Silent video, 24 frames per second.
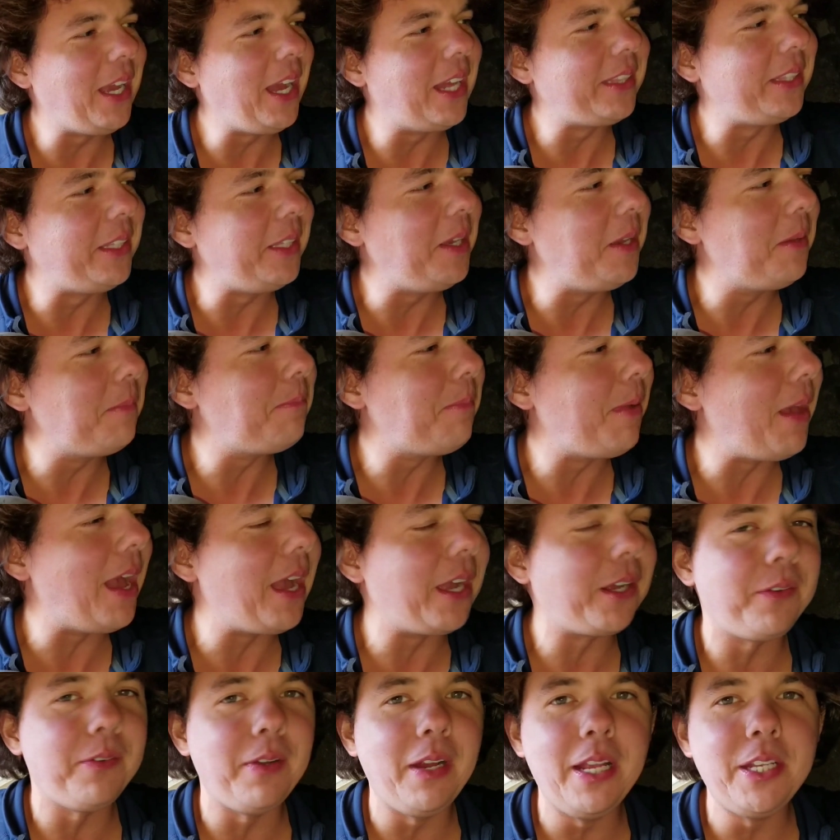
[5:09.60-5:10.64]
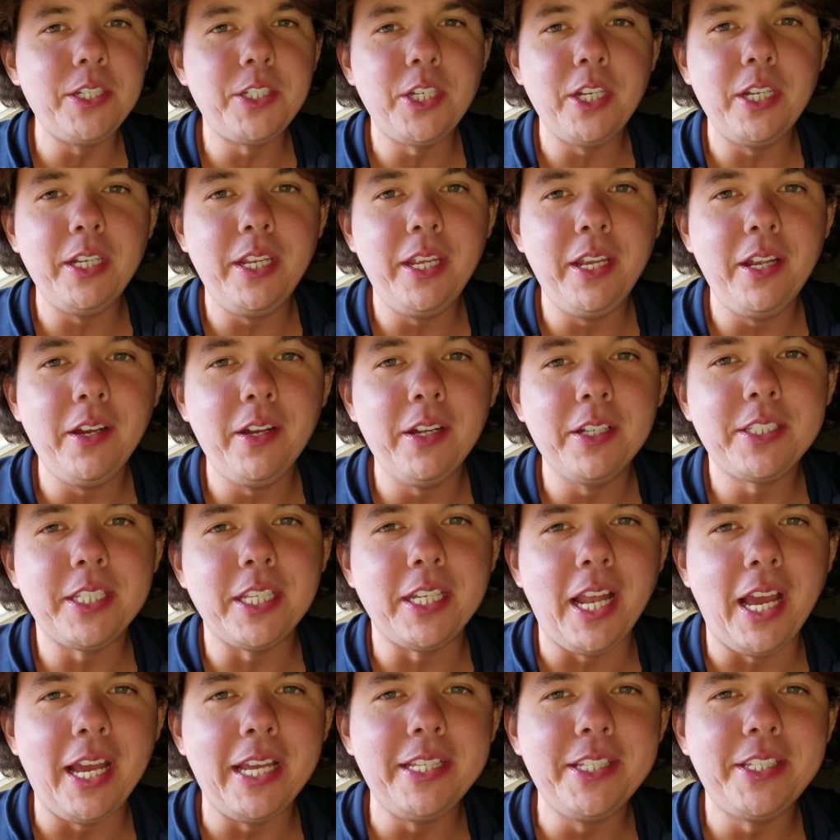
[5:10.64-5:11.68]
Got the impact wrench in here. It's a
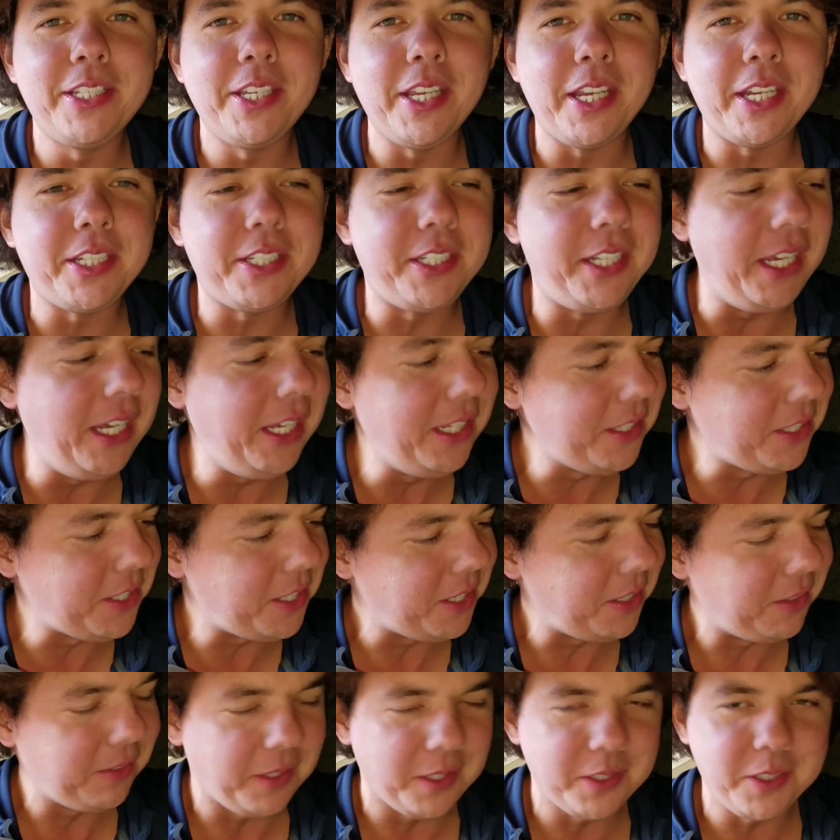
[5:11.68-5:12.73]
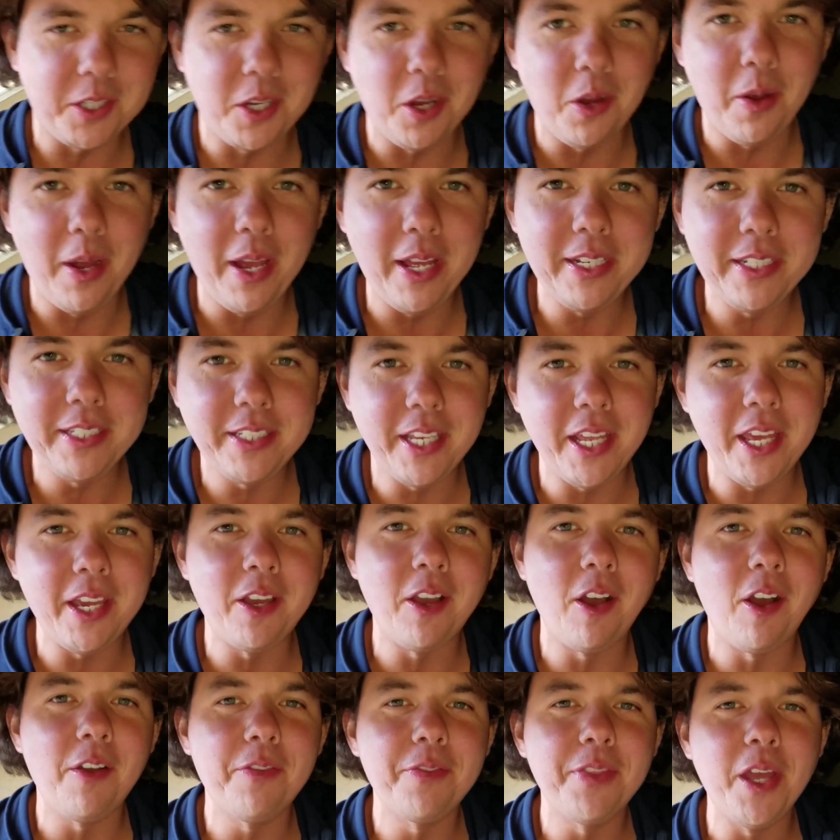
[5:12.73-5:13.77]
9 16 Let's go ahead and take
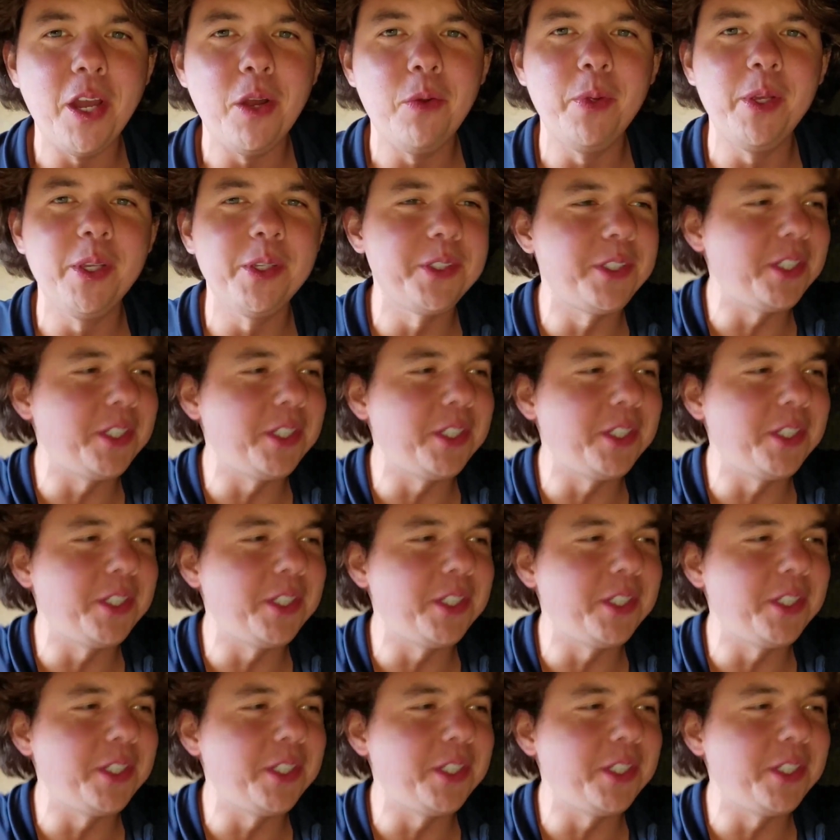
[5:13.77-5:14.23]
off that wheel